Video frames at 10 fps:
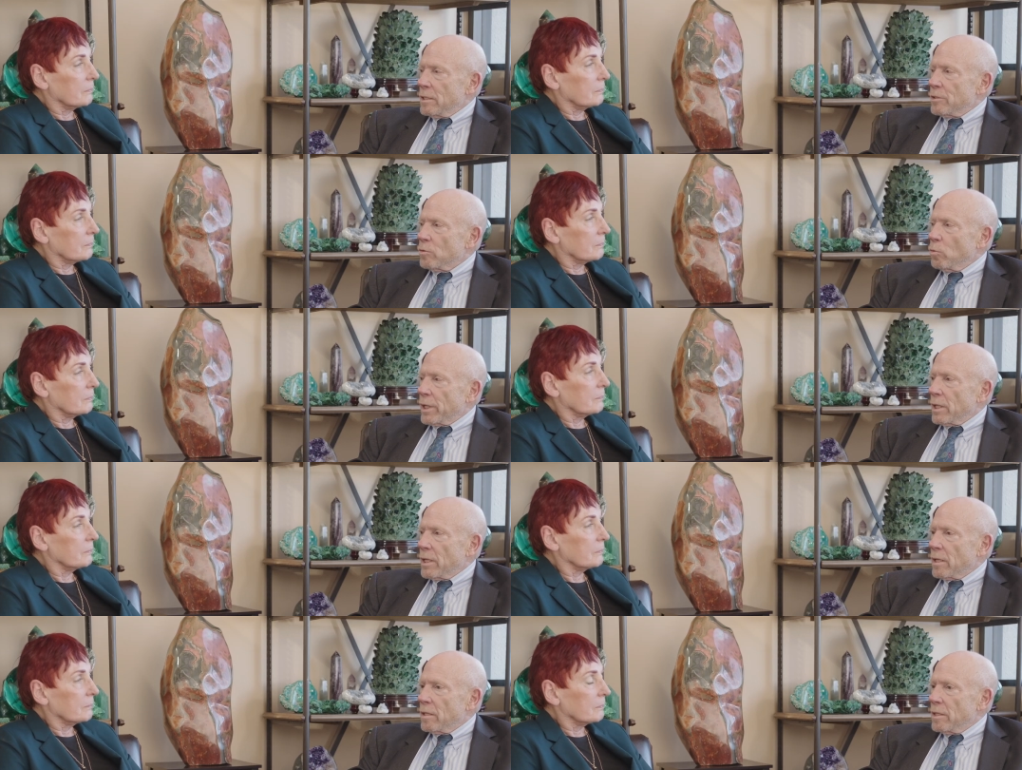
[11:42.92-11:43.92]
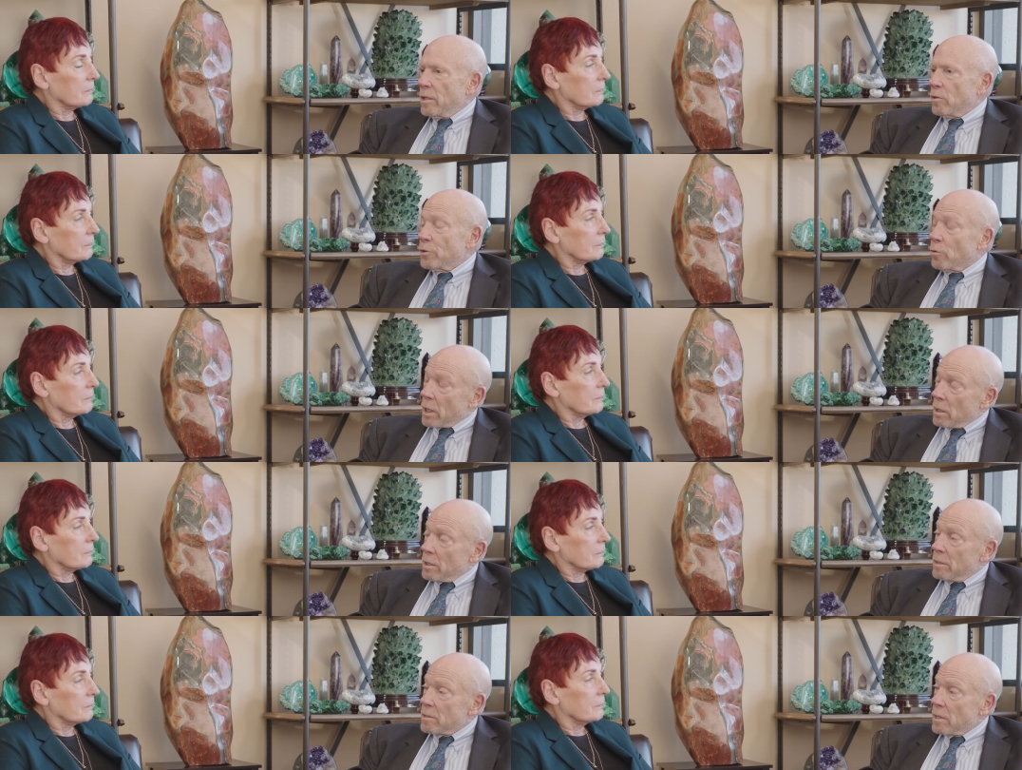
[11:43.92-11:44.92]
Speaker 1: lesion we can get a needle
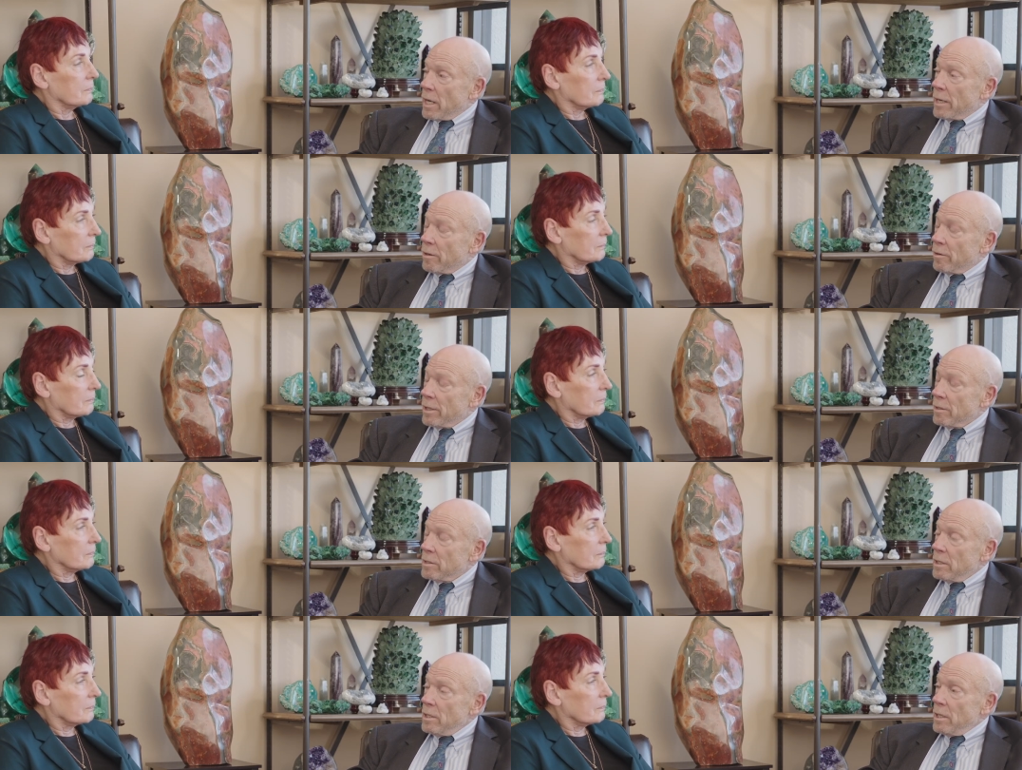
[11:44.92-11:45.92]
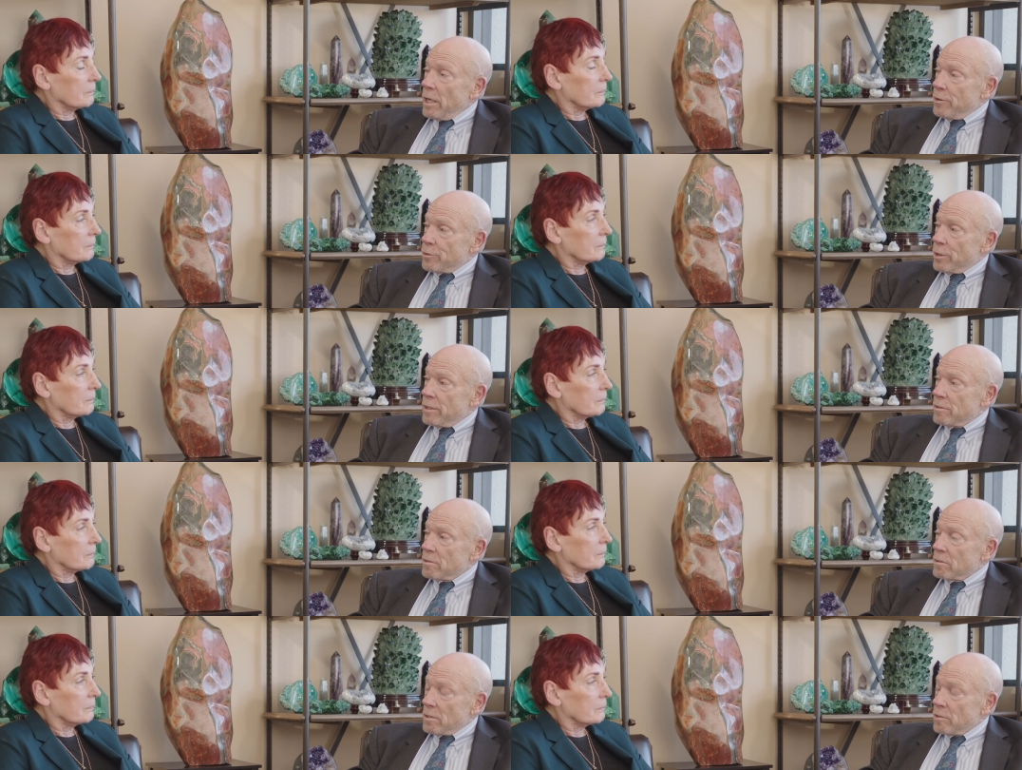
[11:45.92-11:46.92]
directly into that area mm-hmm. and treat it
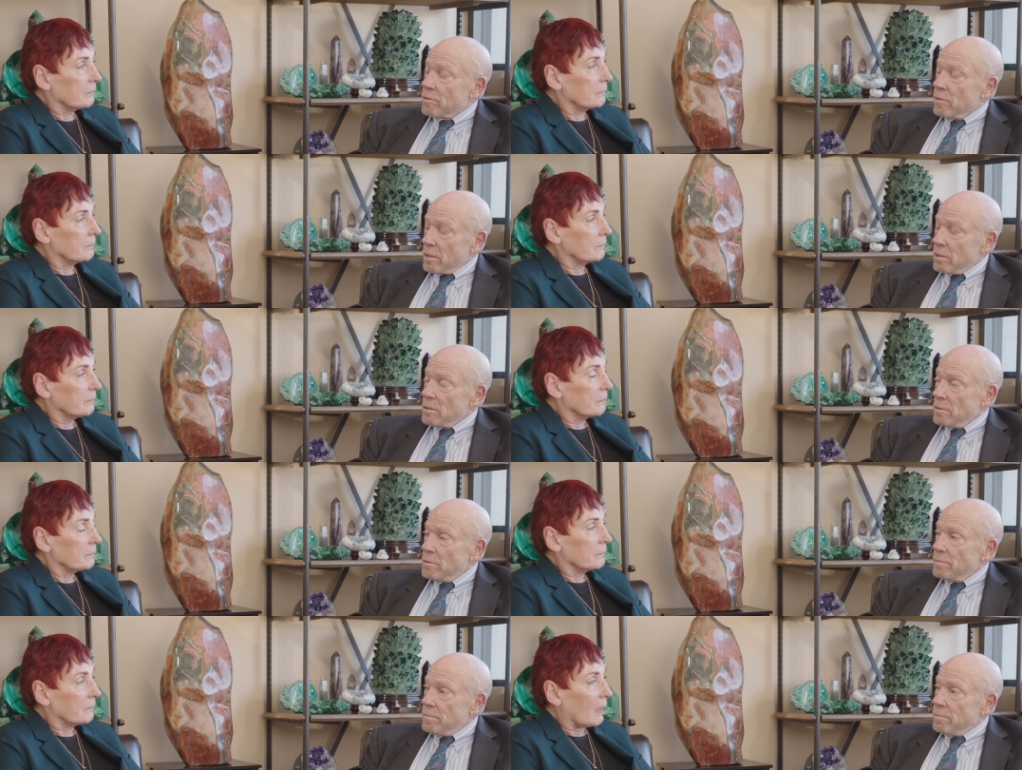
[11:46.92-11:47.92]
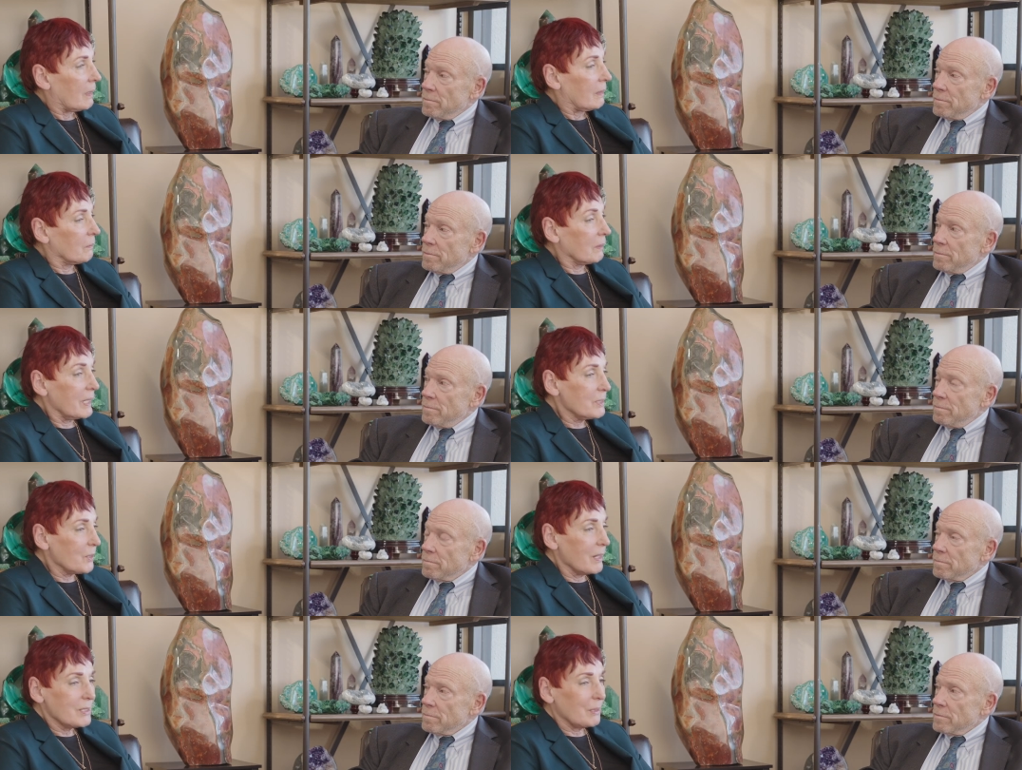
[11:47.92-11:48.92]
successfully
Speaker 2: well that's
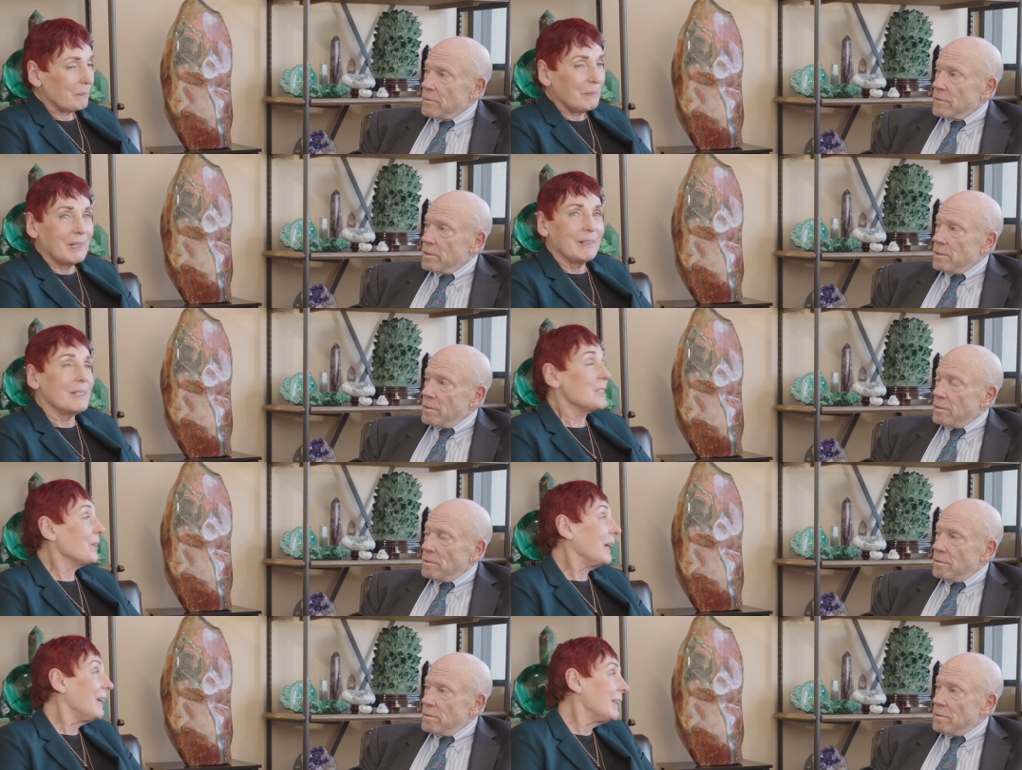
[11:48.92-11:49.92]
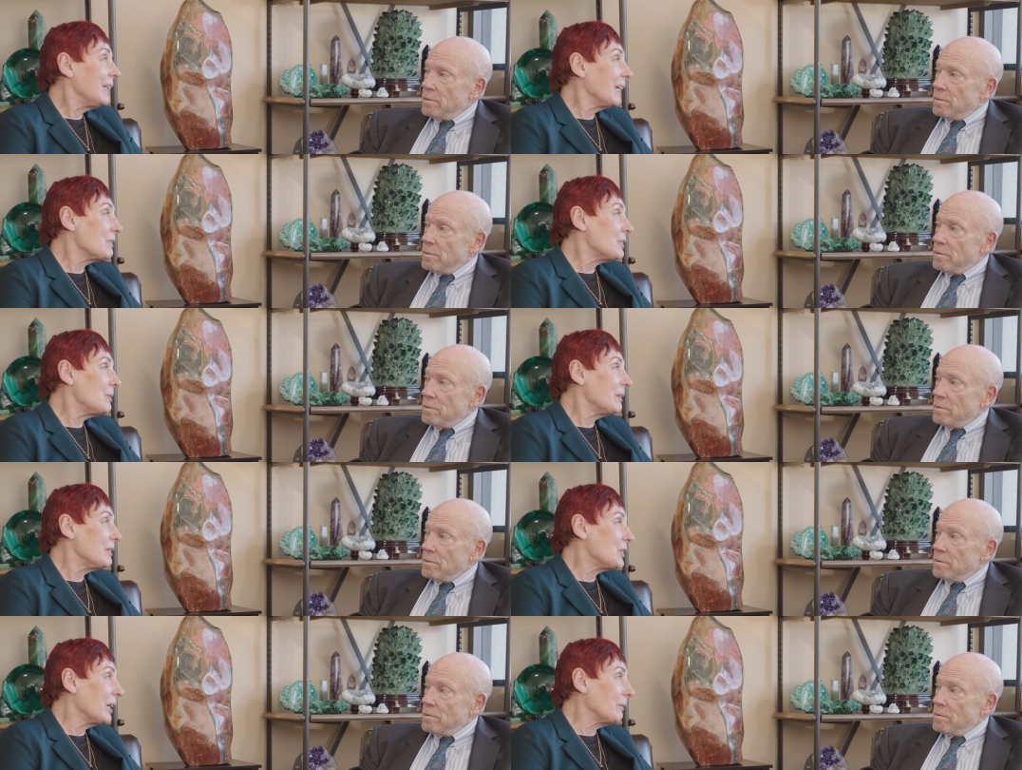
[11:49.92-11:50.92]
awesome is there anything else you
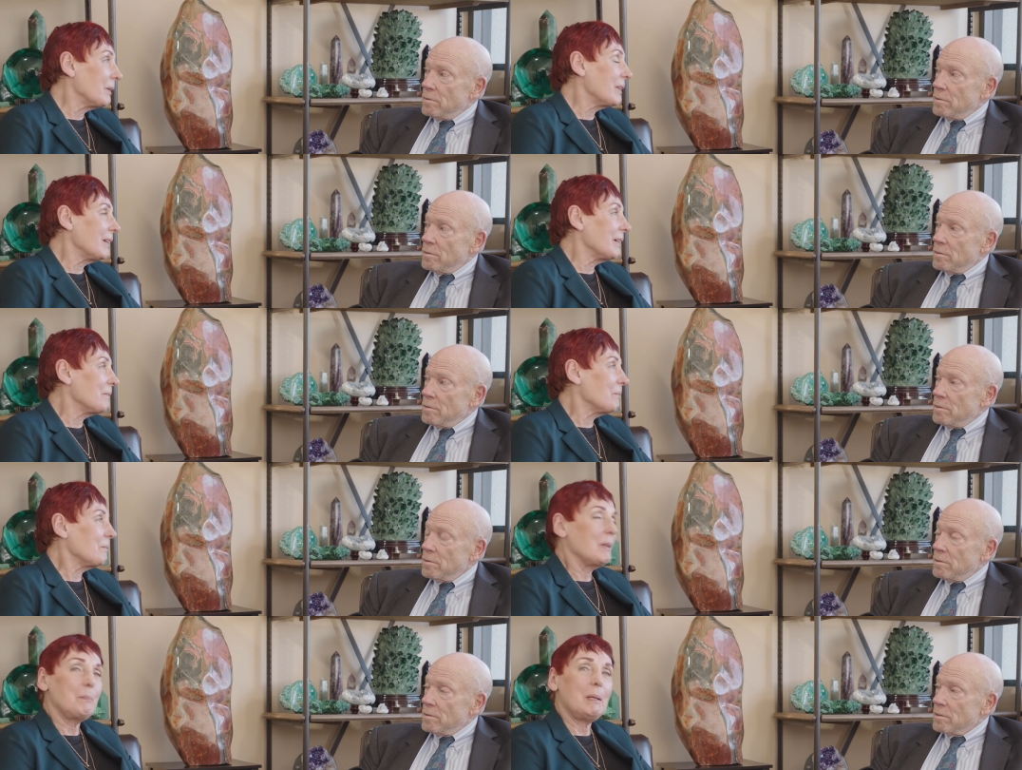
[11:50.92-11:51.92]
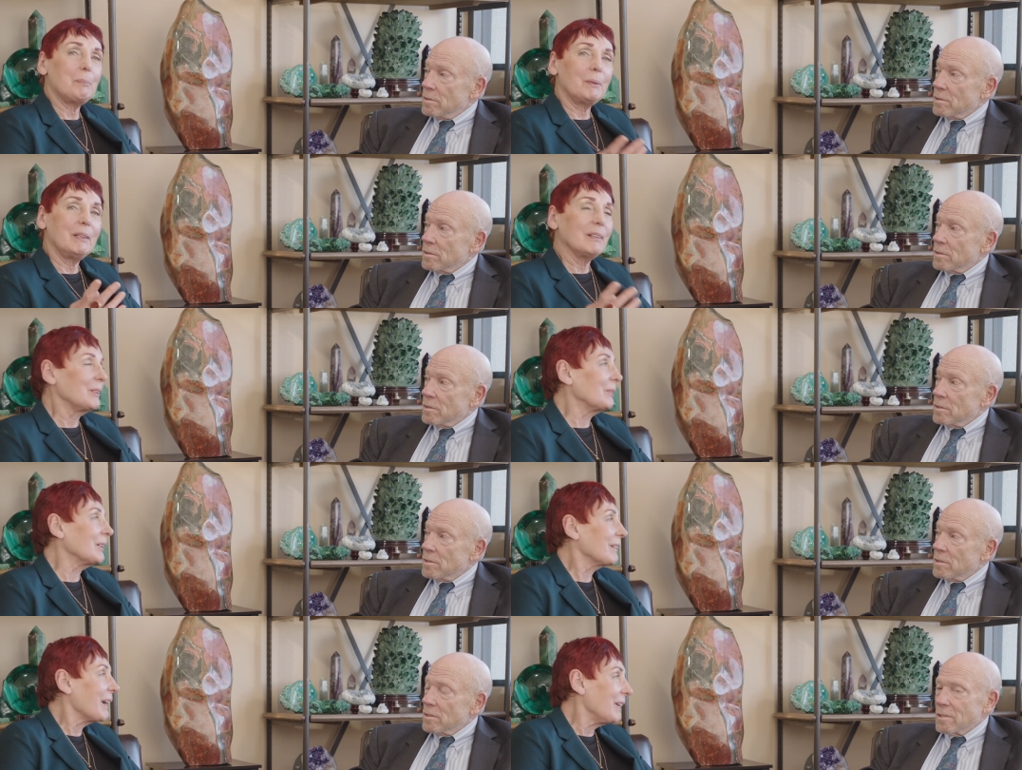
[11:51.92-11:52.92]
can share with um, the people here who
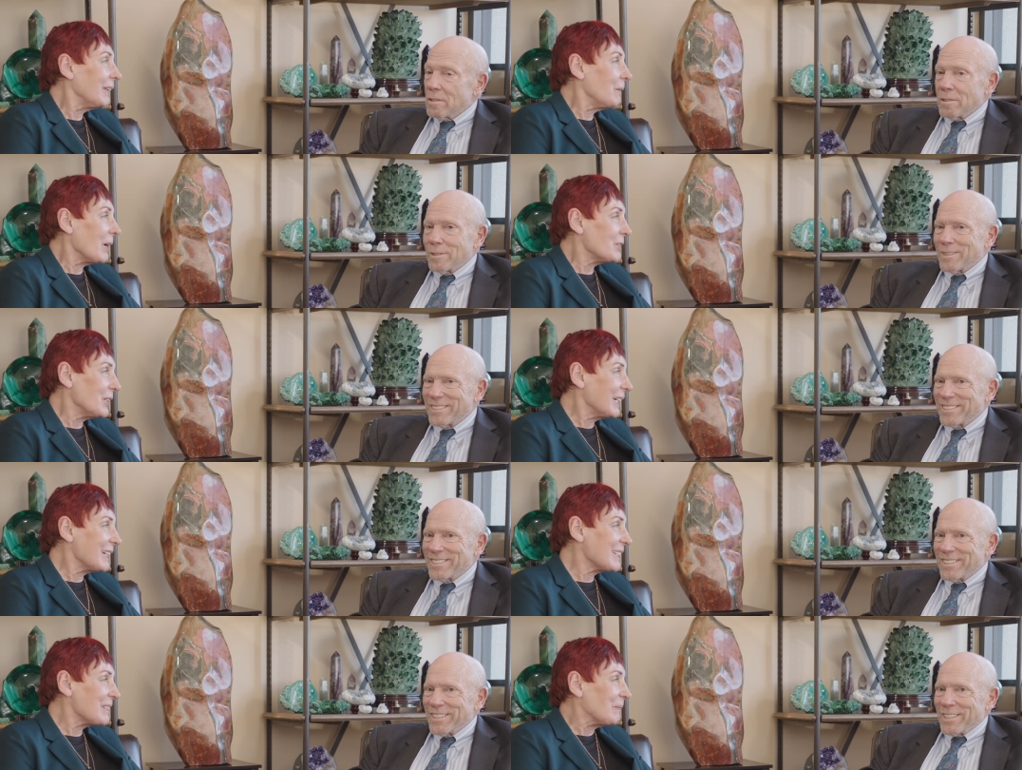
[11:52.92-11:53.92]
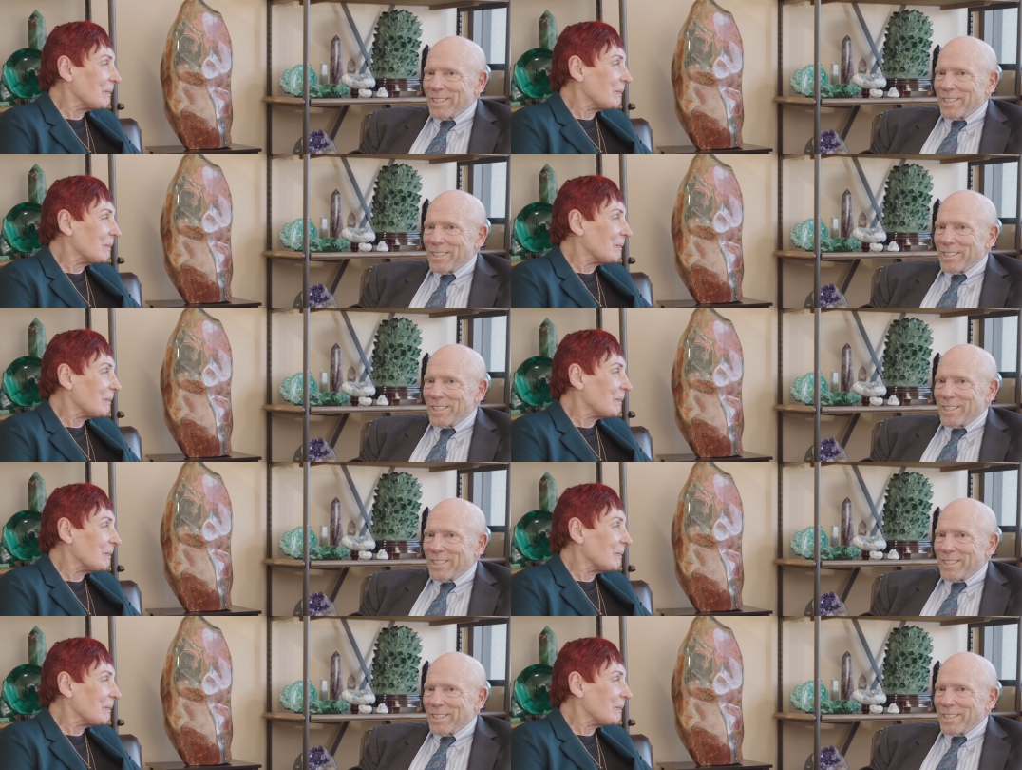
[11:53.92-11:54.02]
are kindly watching us?